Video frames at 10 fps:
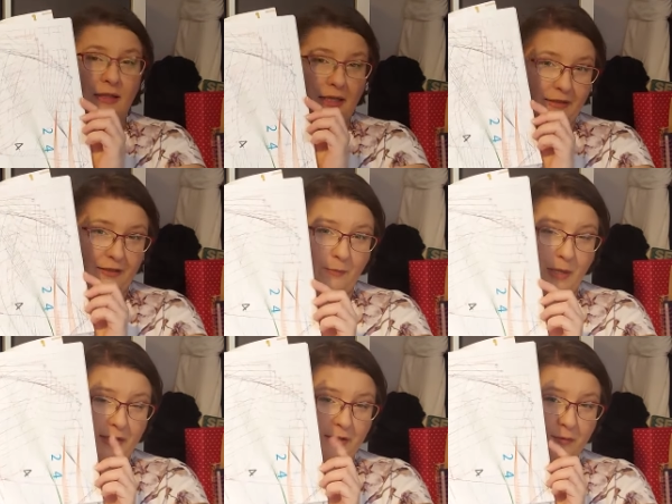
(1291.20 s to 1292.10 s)
that the
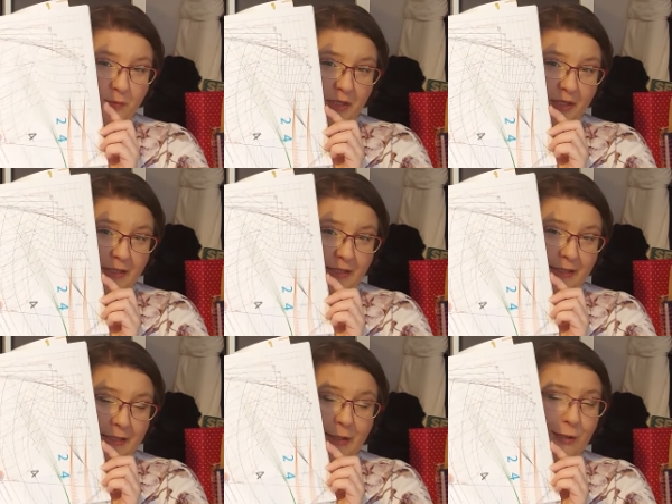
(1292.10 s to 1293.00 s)
pattern
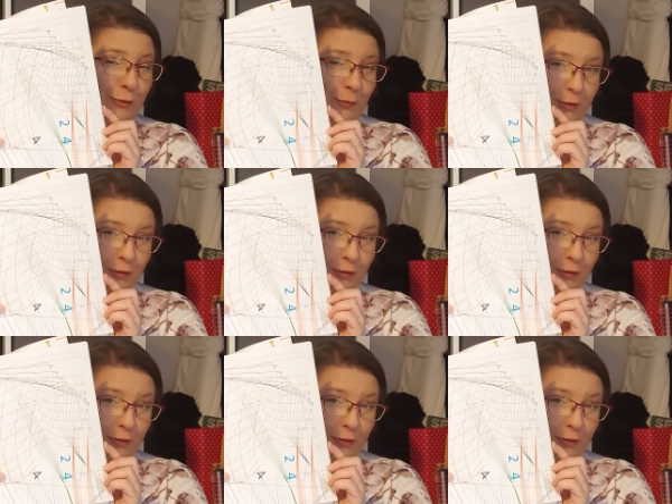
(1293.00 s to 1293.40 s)
pieces need to be